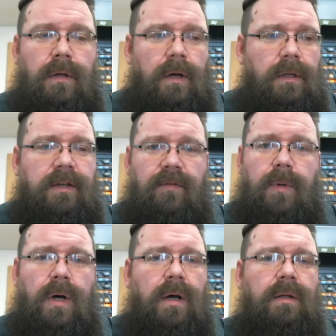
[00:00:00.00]
give them
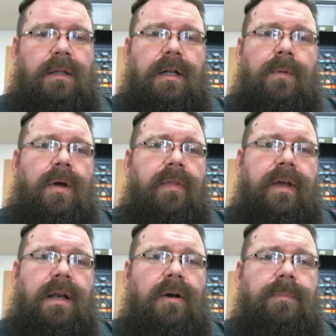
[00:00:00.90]
a holler. Let them know how they
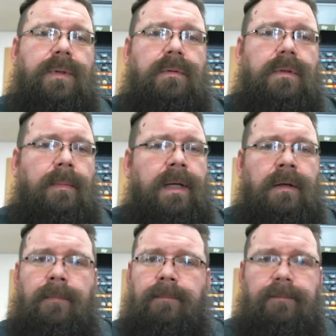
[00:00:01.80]
can help you. I
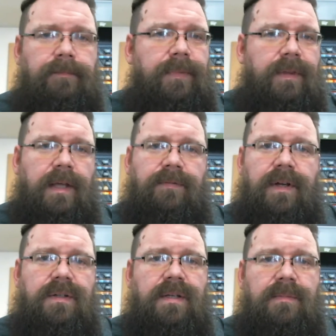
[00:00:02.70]
mean, if
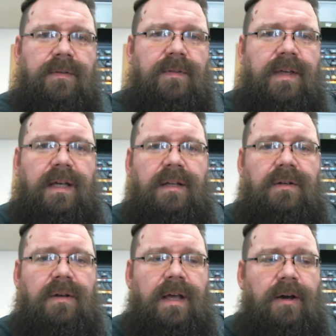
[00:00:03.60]
there's something that they can
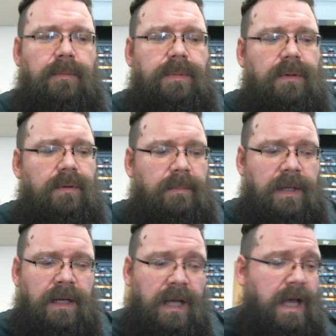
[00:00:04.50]
do to help you, I
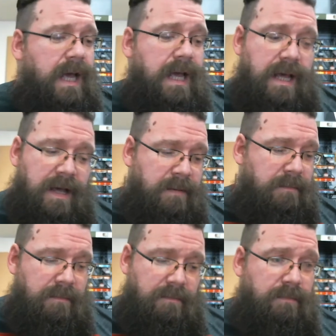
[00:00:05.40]
mean,
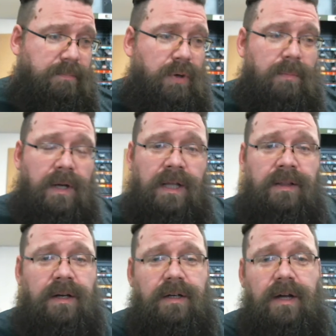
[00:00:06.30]
put money
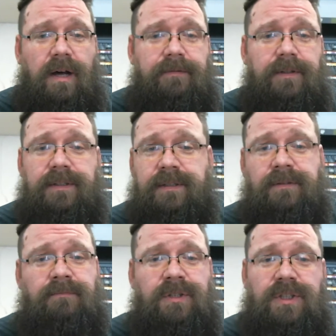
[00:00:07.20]
in their coffers,
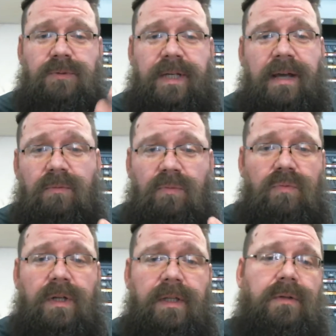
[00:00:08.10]
and you get
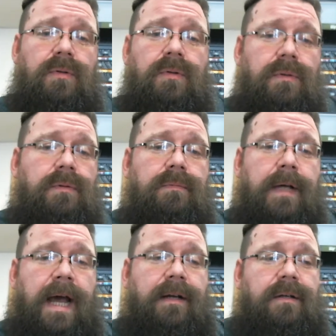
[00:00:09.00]
really cool
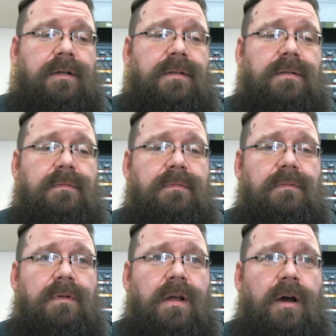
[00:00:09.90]
actors
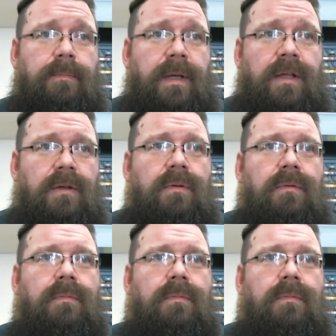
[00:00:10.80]
helping you